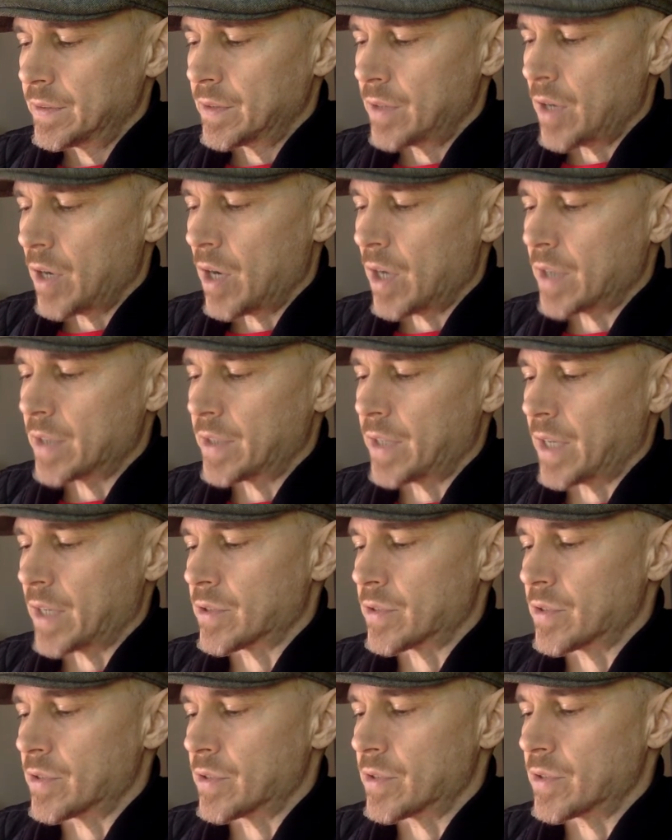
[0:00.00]

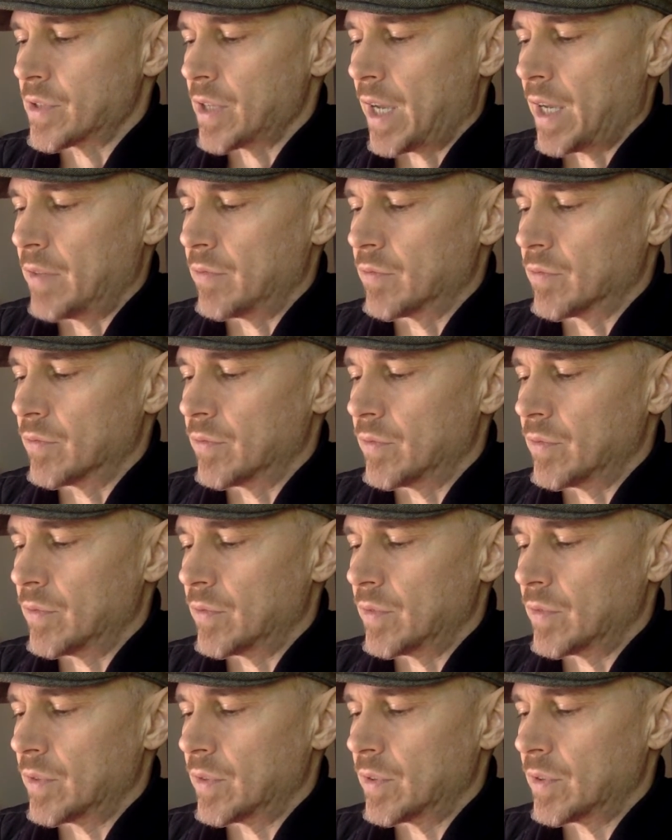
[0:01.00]
architectures, and
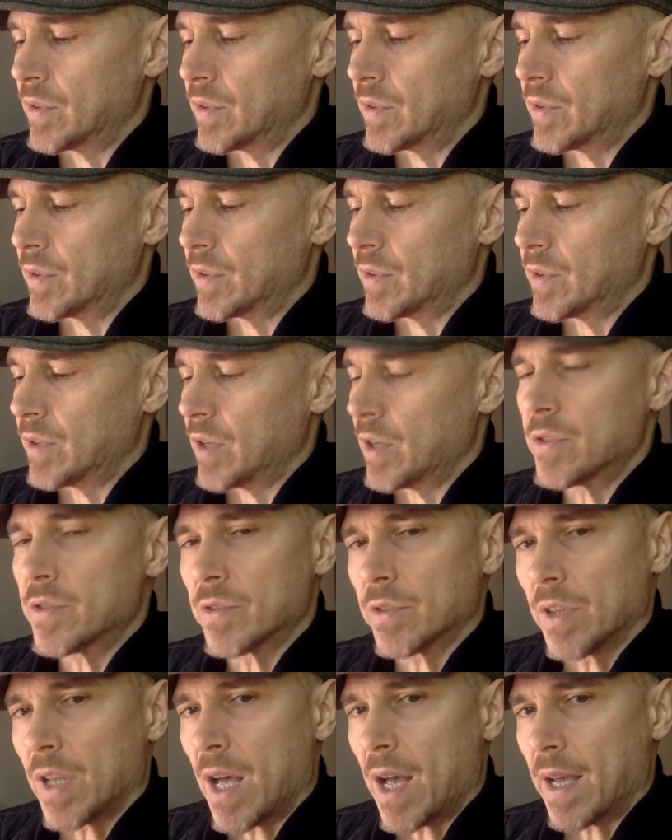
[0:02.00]

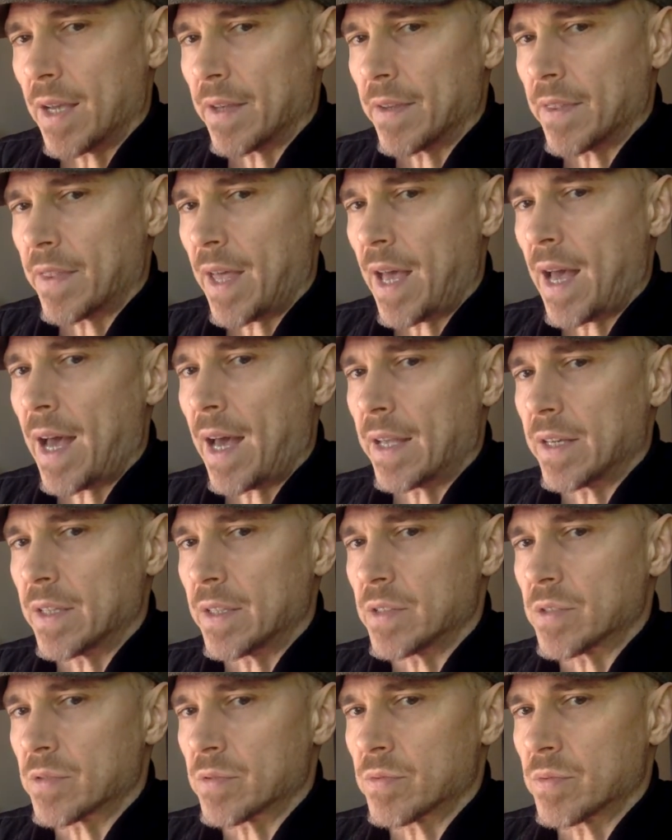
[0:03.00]
underlying that
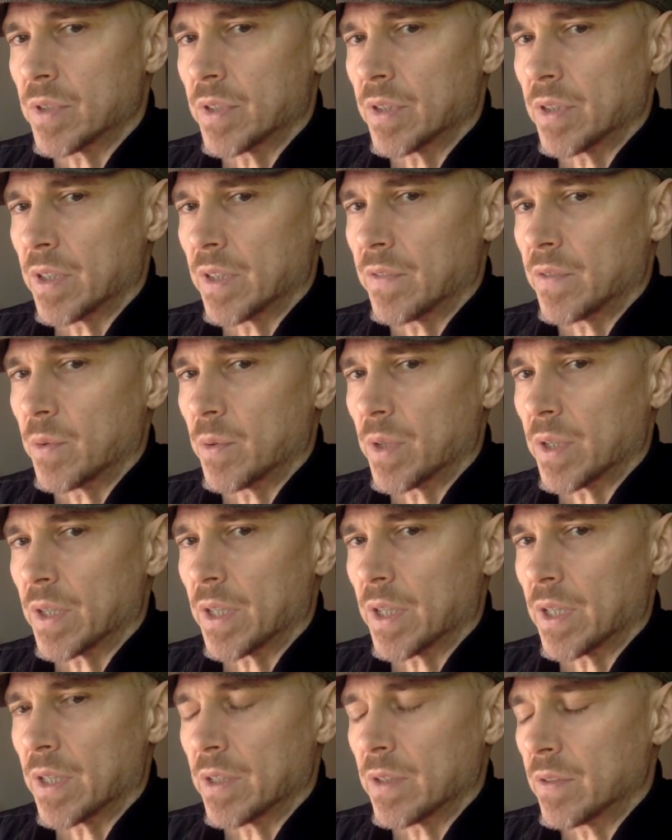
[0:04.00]
is really, if you want to
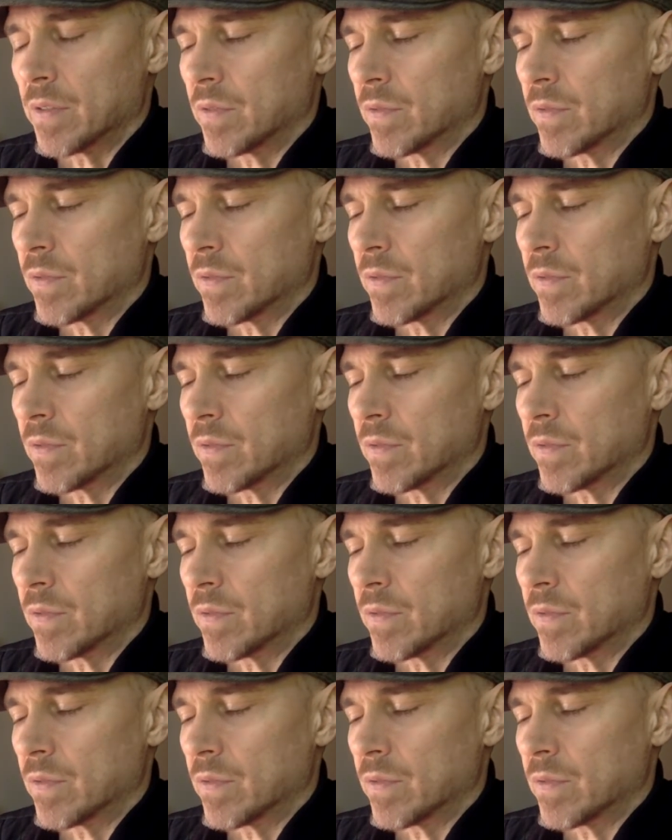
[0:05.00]
get